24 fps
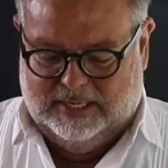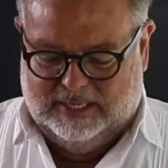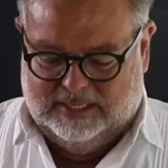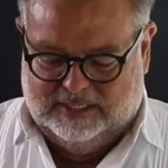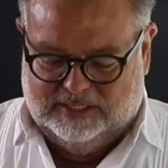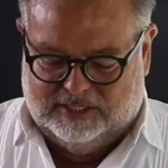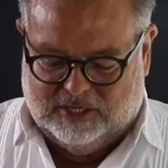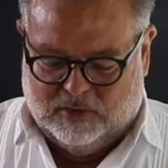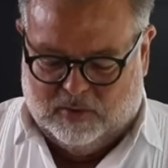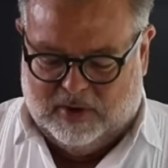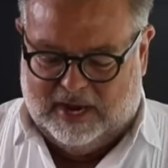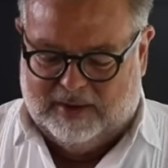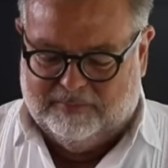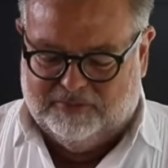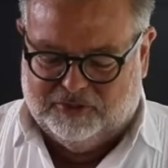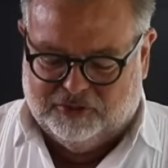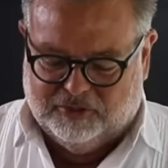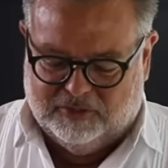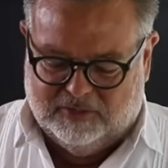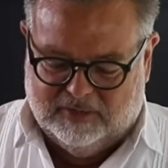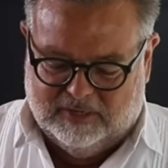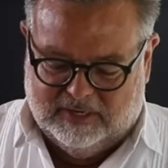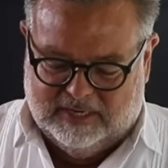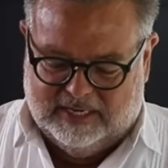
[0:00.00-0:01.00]
So I'm
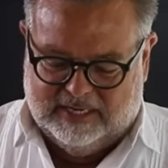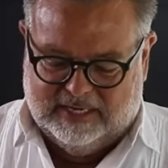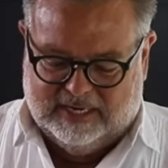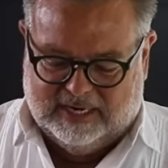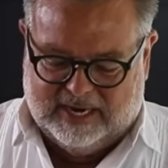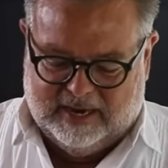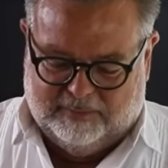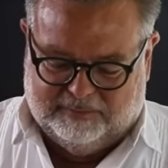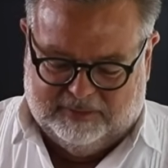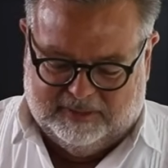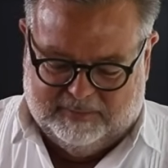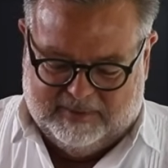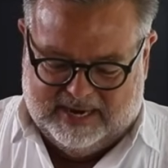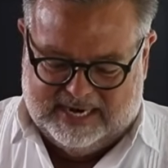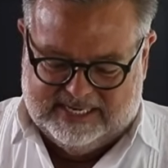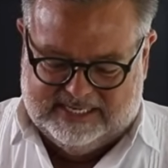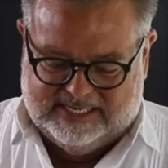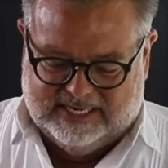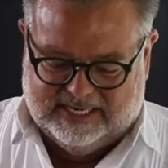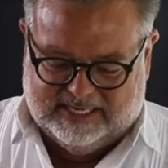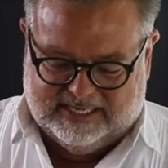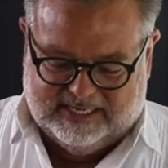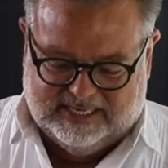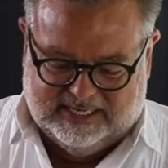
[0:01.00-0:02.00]
sure a couple of my
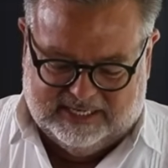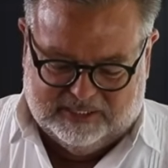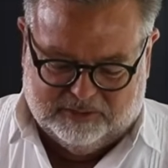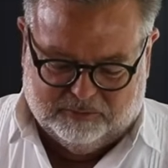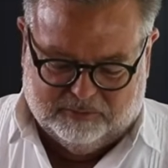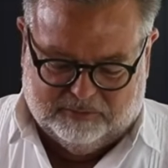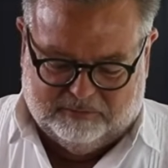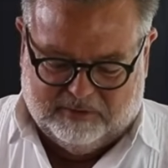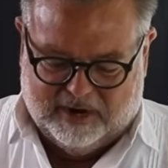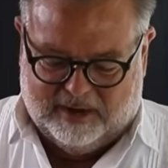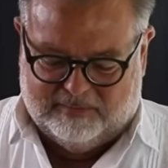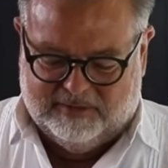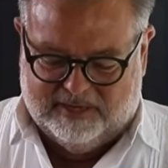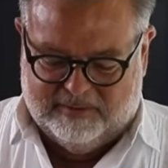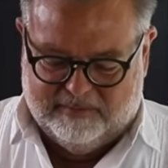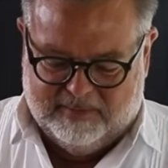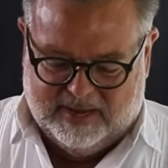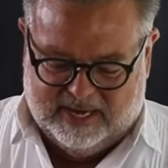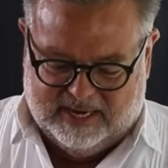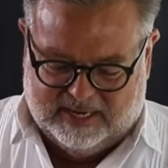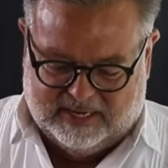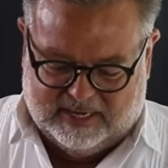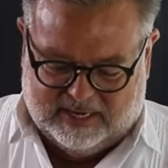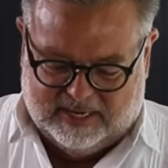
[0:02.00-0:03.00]
techniques would probably
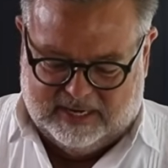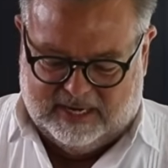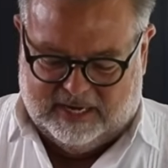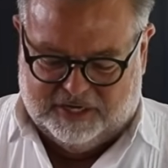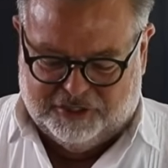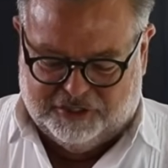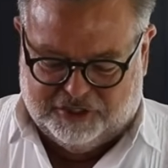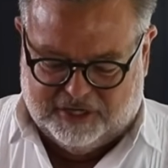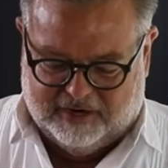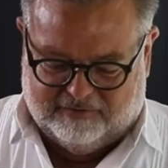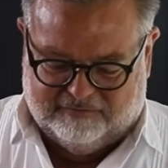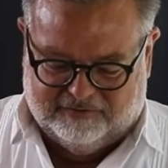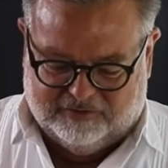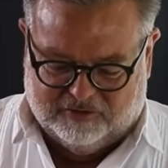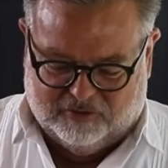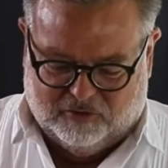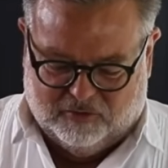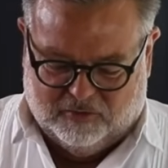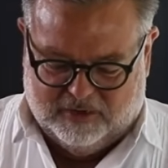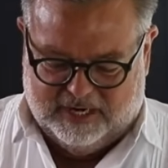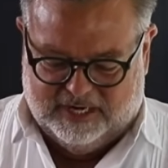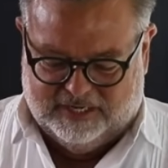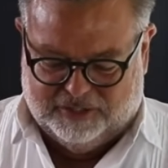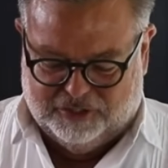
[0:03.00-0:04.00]
make a chef
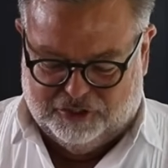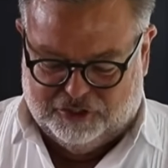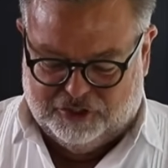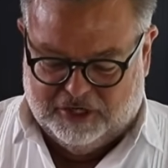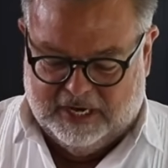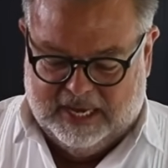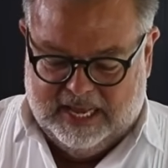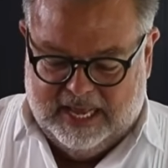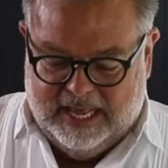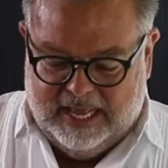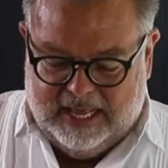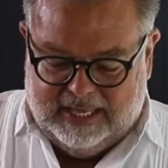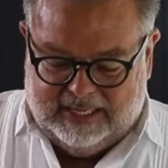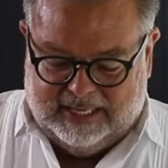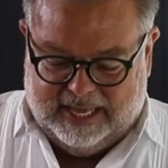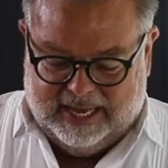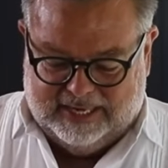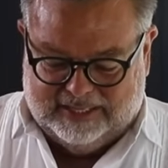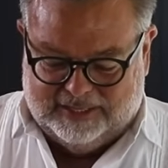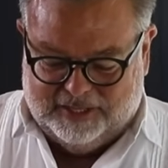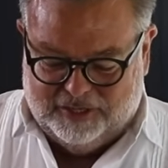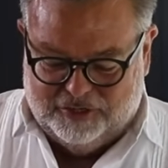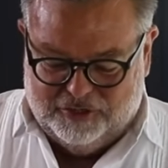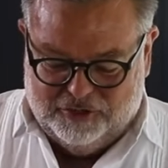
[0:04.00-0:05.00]
cringe.
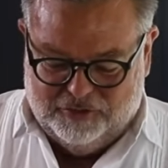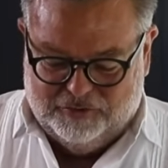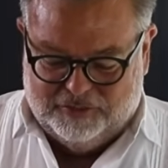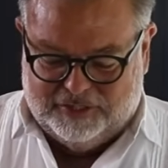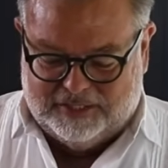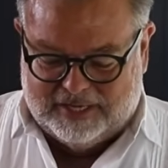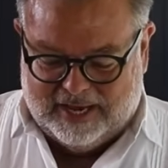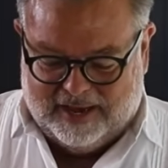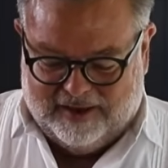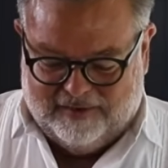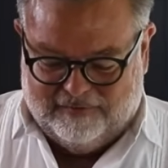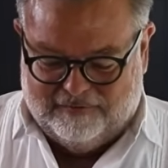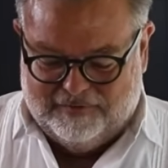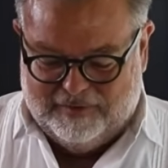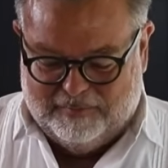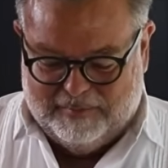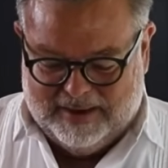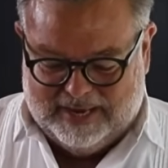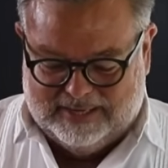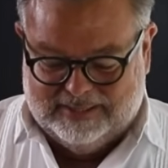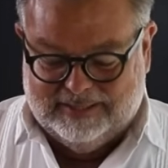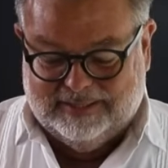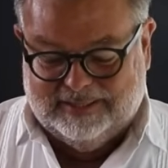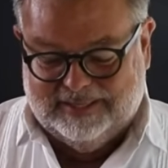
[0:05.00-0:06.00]
Like the use of the
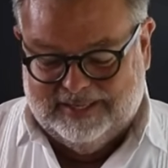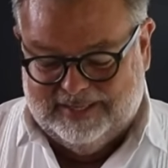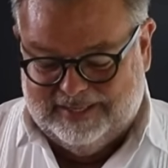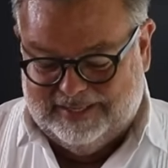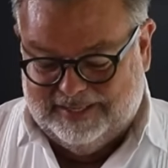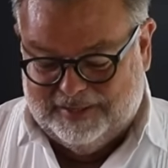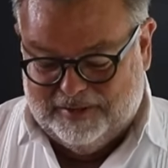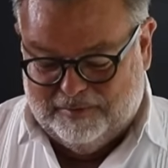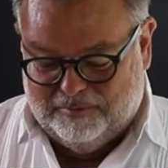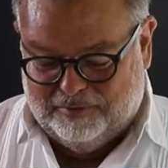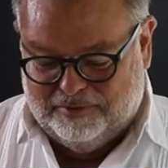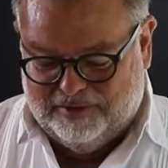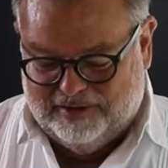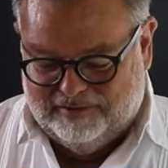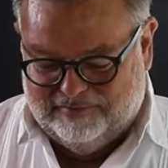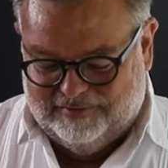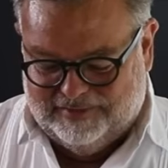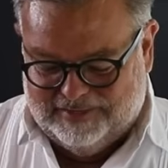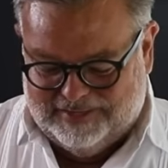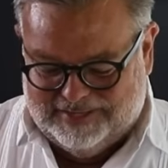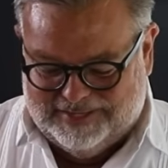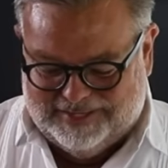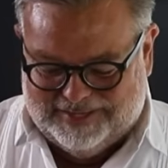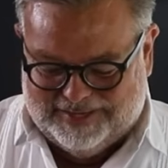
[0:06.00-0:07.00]
mandolin in the
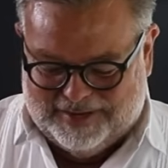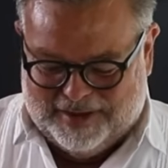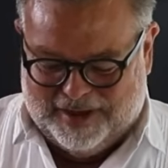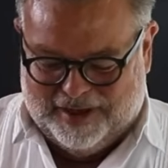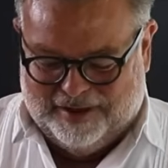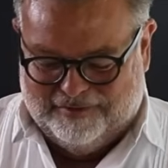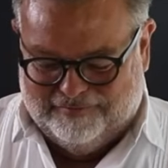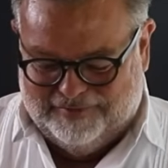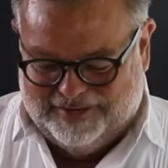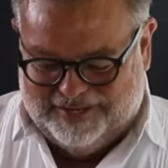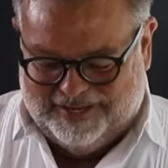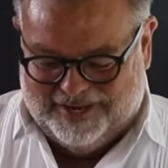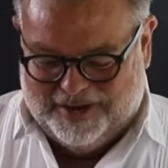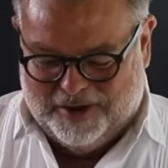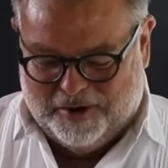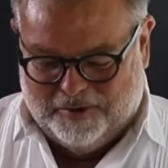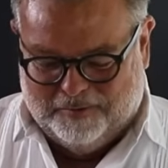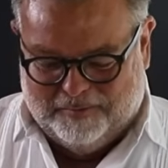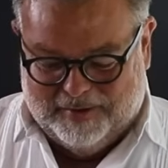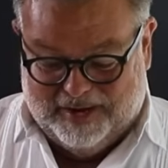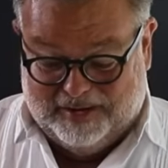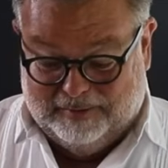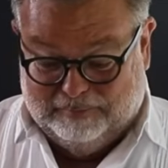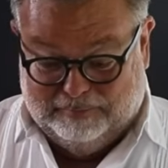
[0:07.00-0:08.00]
previous video
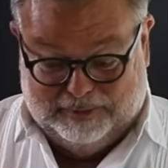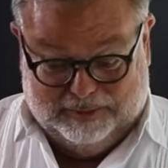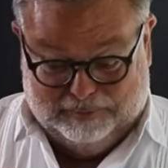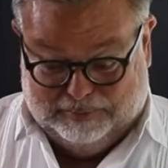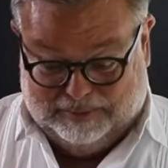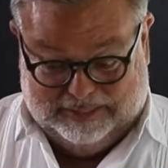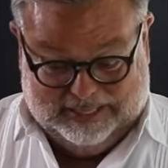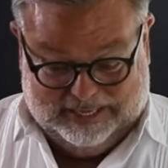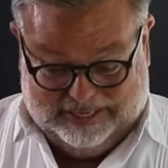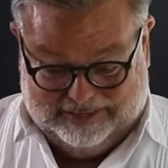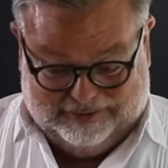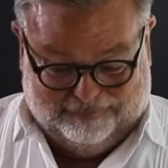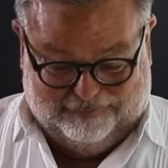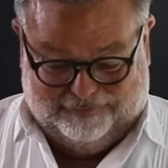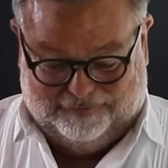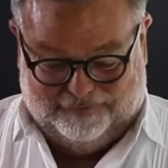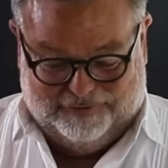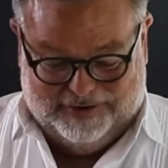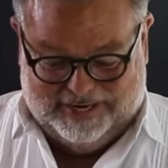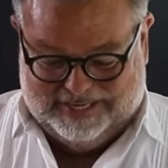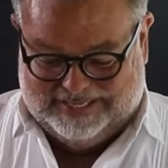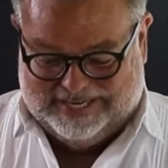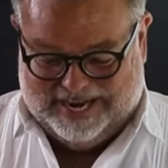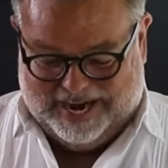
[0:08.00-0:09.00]
made people like
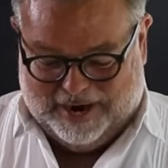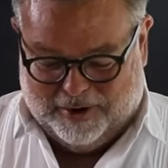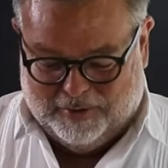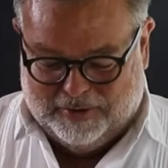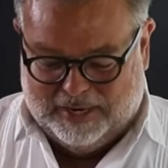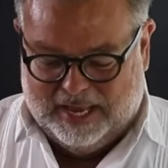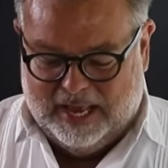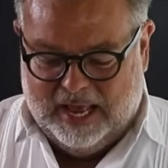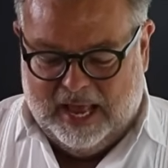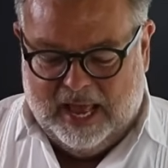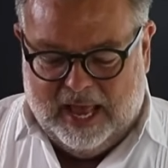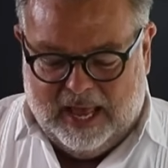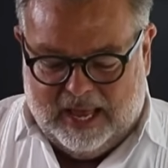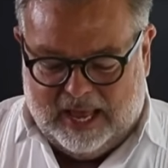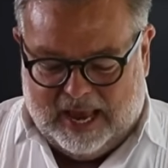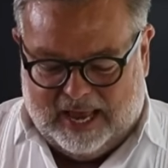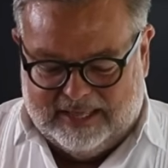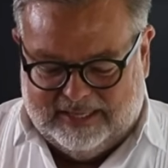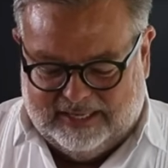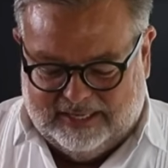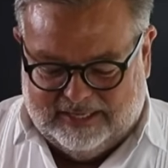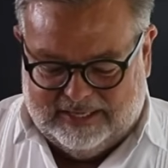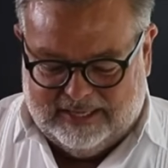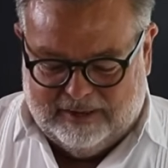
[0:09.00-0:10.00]
freaked out. I
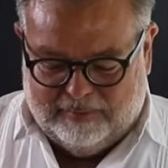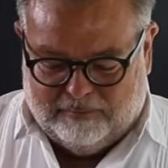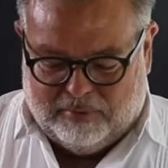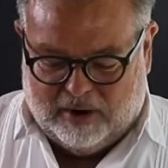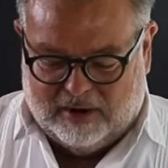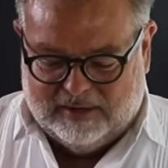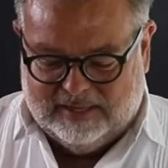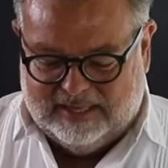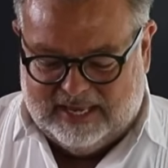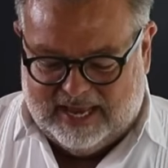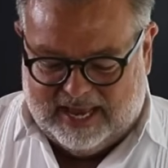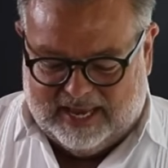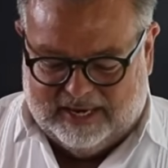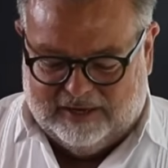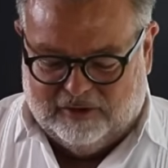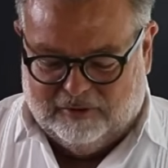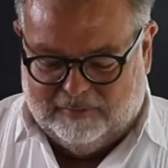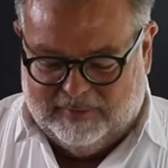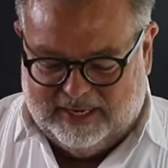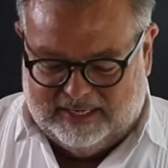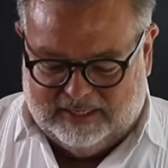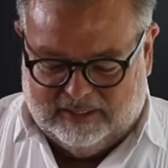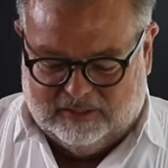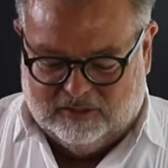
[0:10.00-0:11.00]
think part of the angle
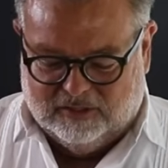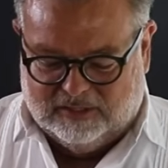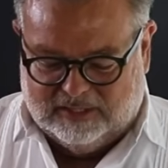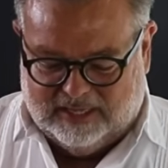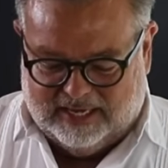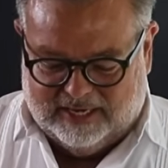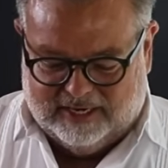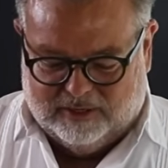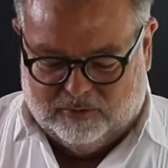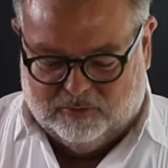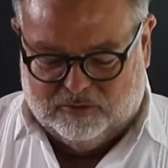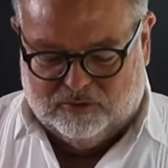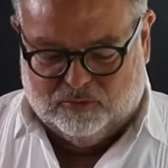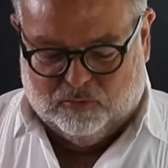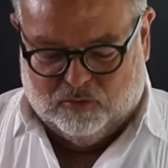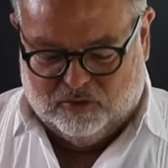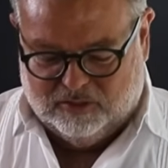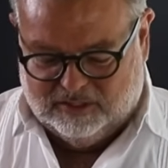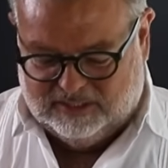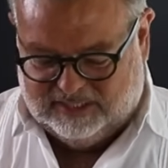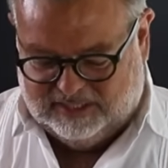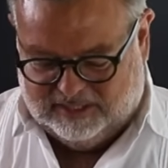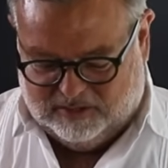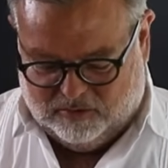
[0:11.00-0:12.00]
made it look like it was
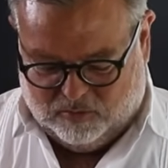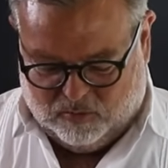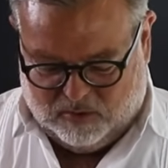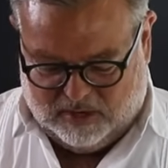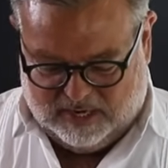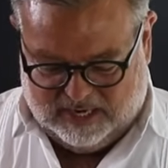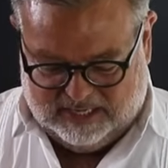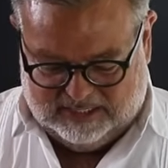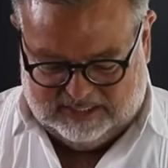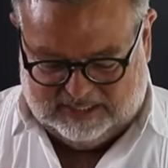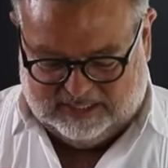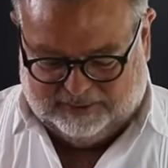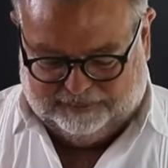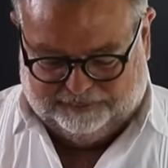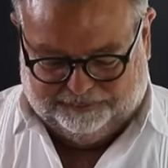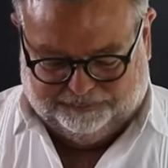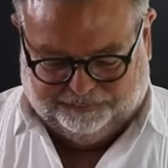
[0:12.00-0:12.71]
worse than it was.